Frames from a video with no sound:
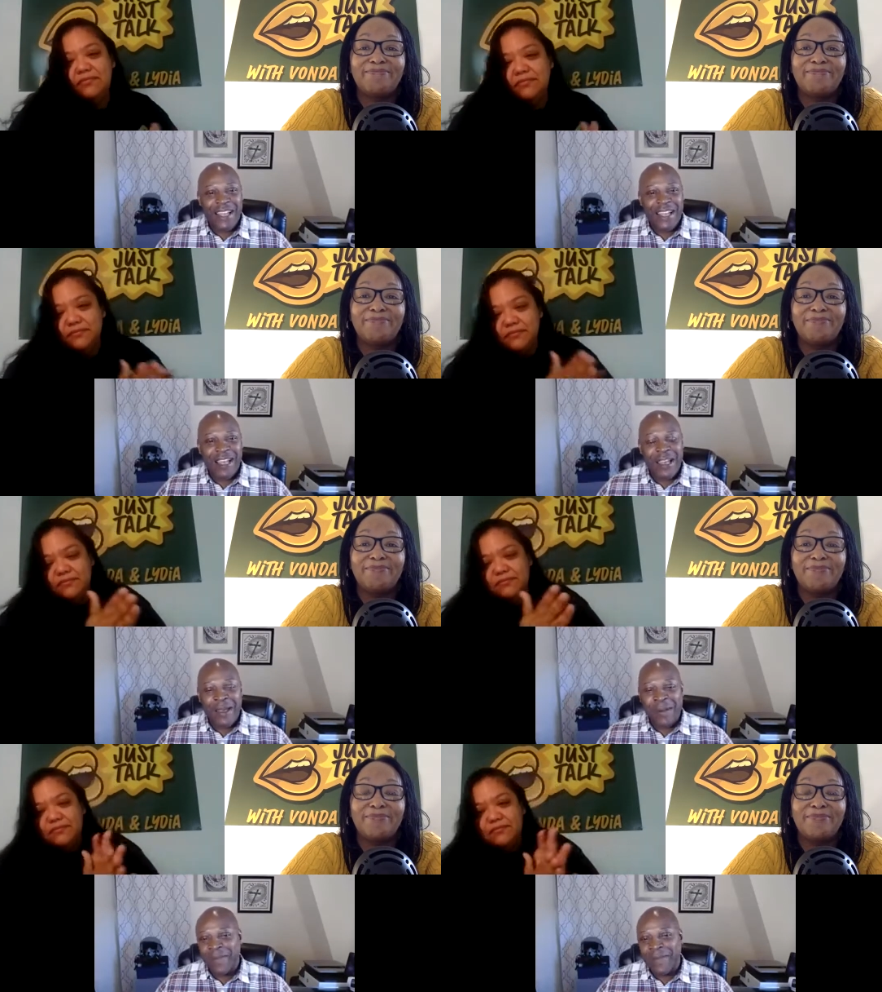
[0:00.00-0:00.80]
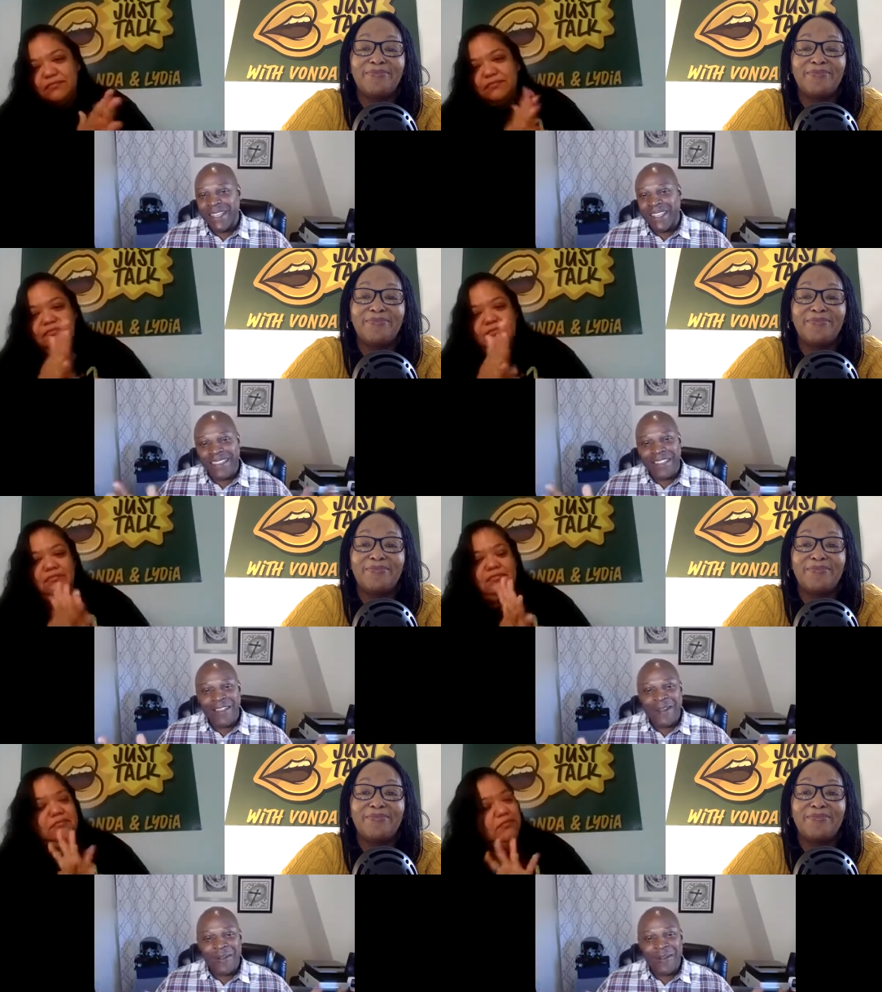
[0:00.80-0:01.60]
Speaker 1: Um, you
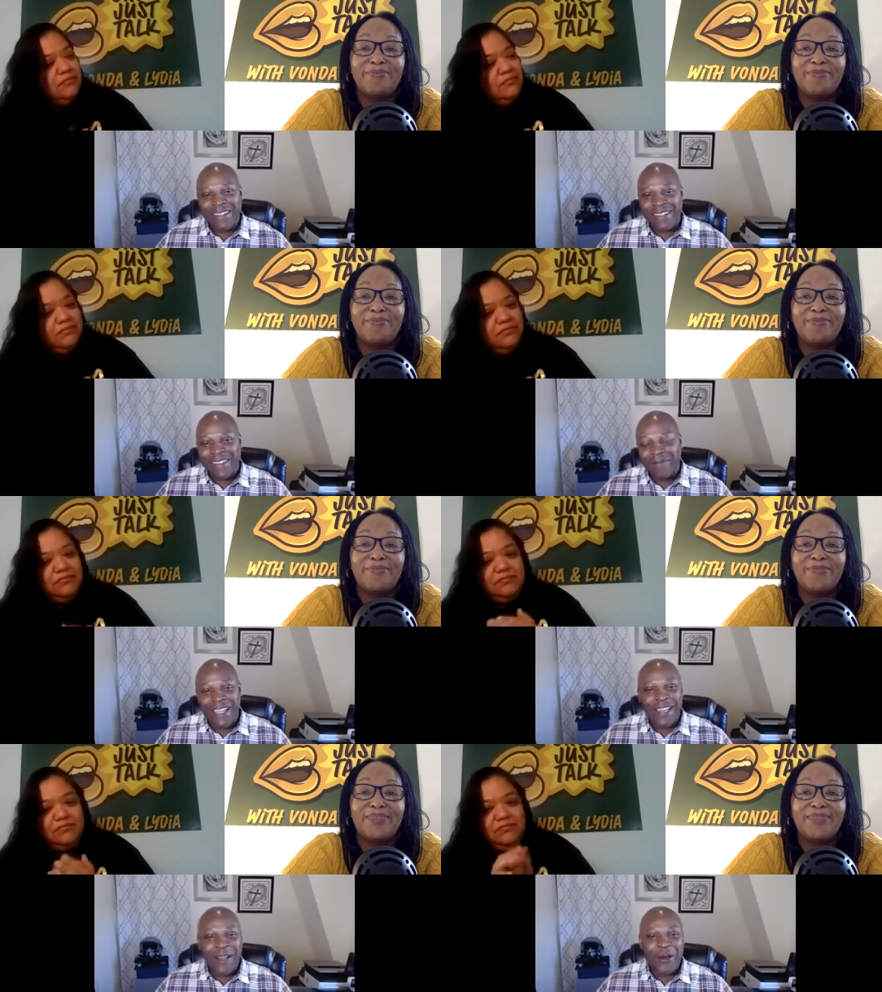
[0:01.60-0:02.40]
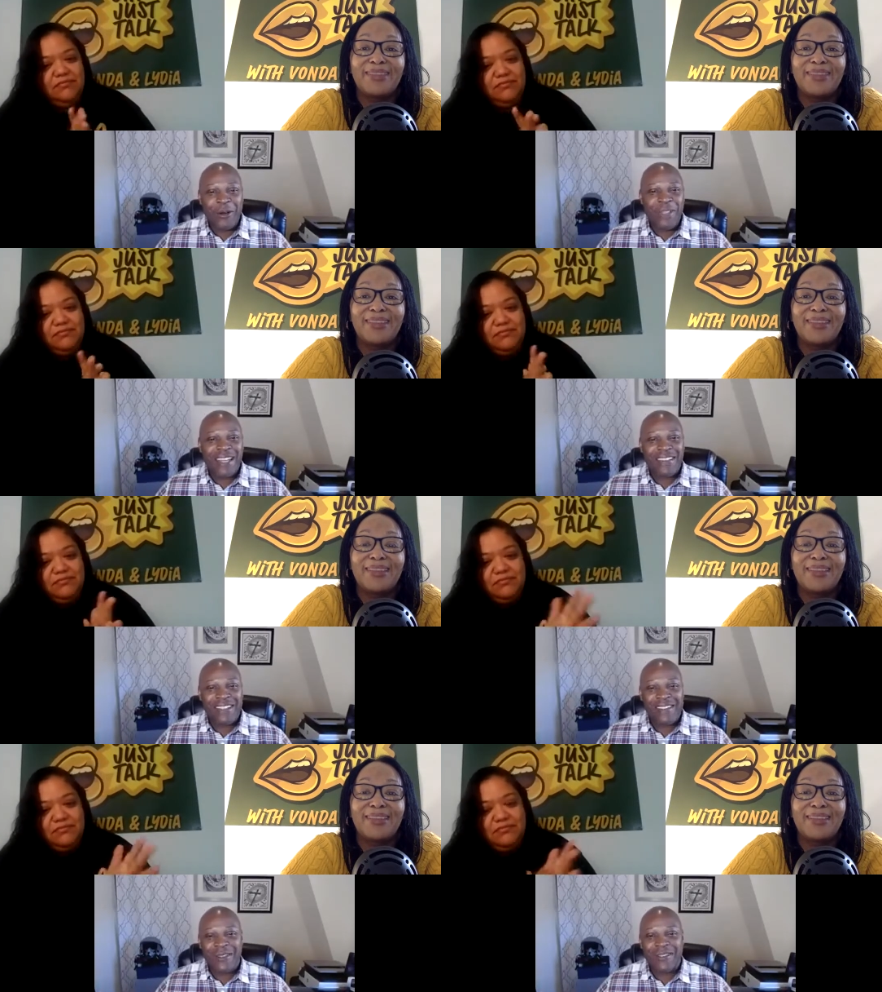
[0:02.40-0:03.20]
know, done a whole lot of
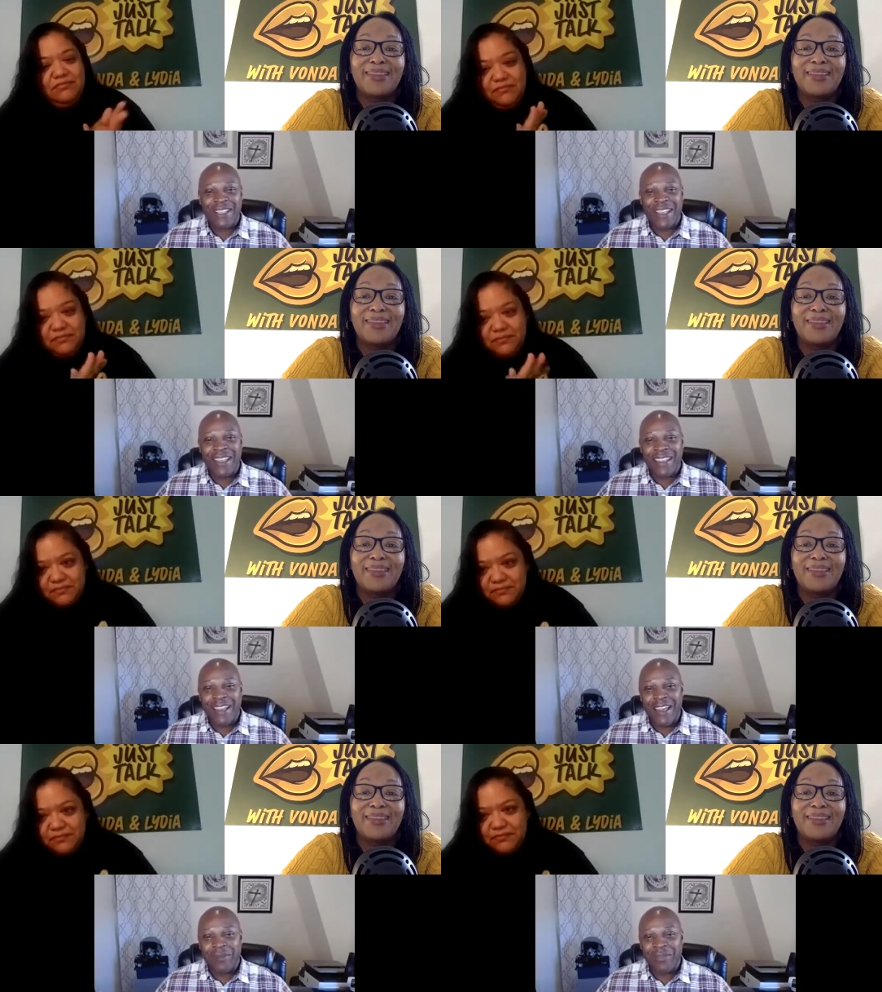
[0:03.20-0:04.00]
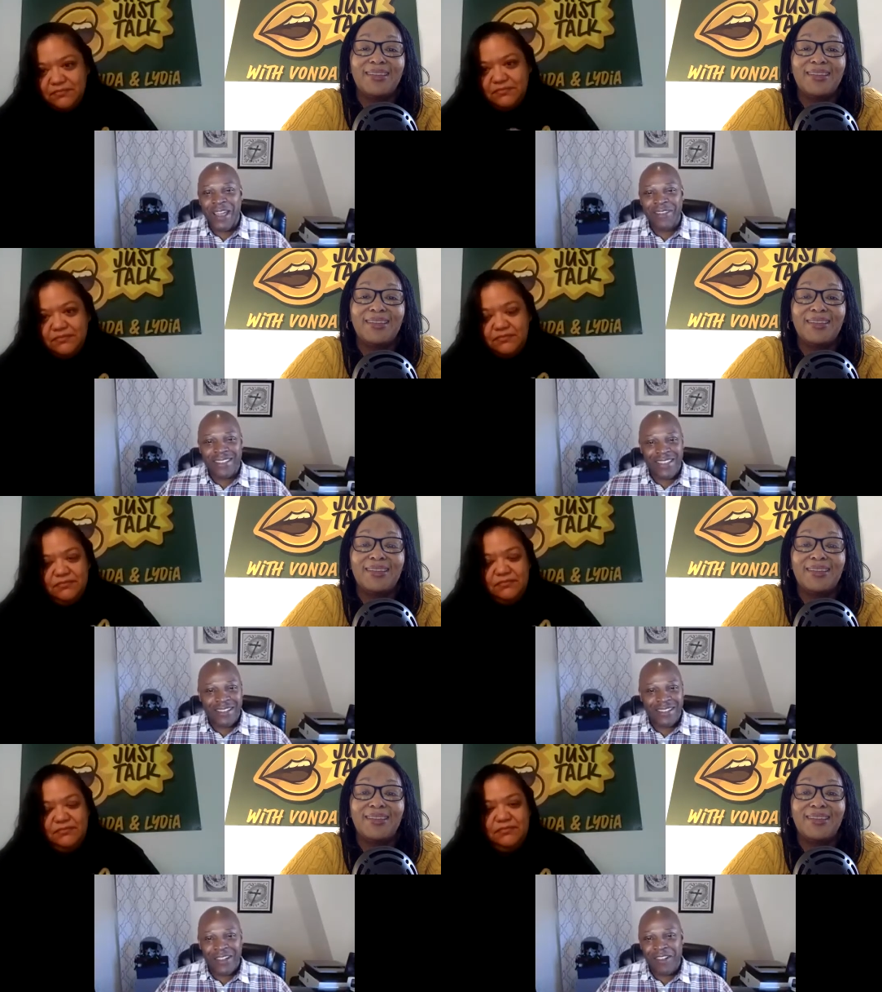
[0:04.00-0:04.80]
consulting, um, private
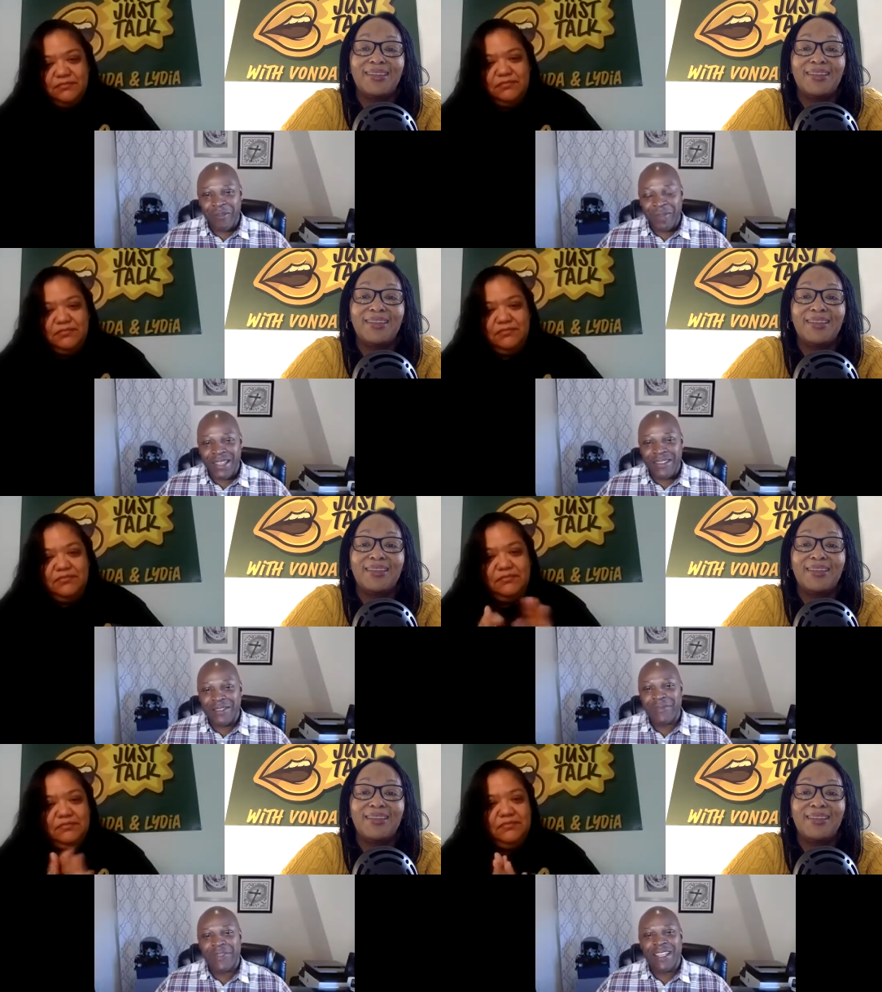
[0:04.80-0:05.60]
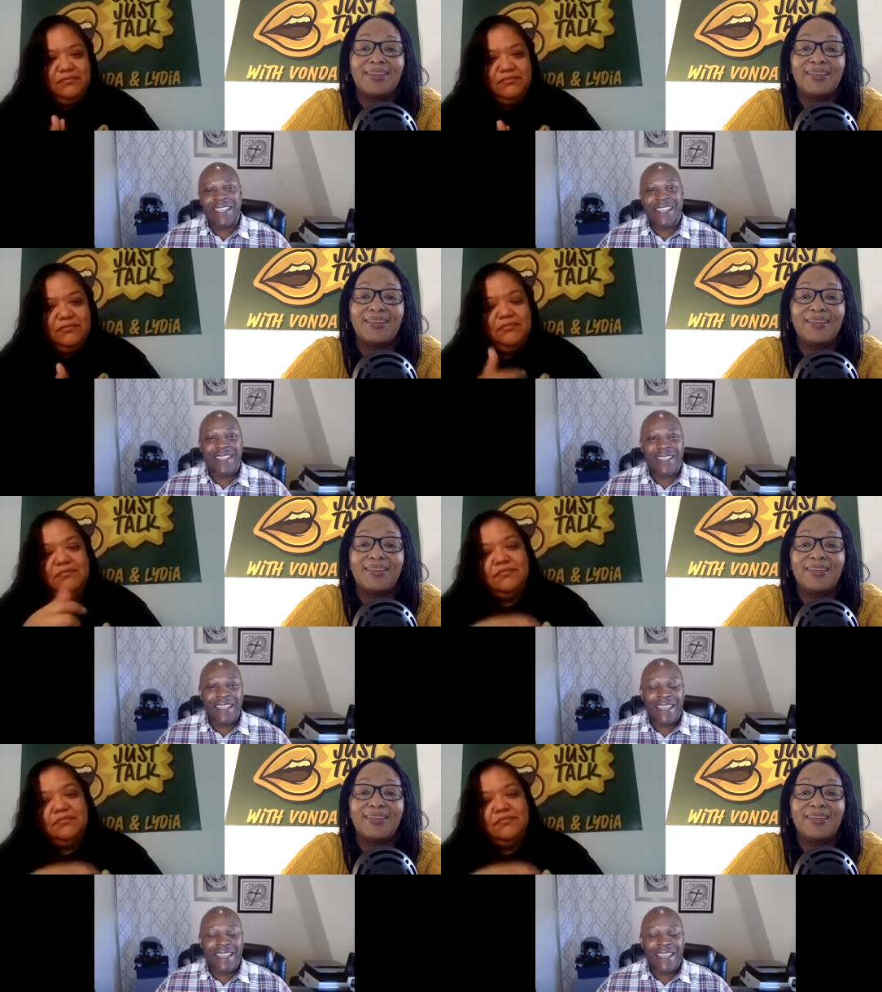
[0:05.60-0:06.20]
sector, government, stuff like that.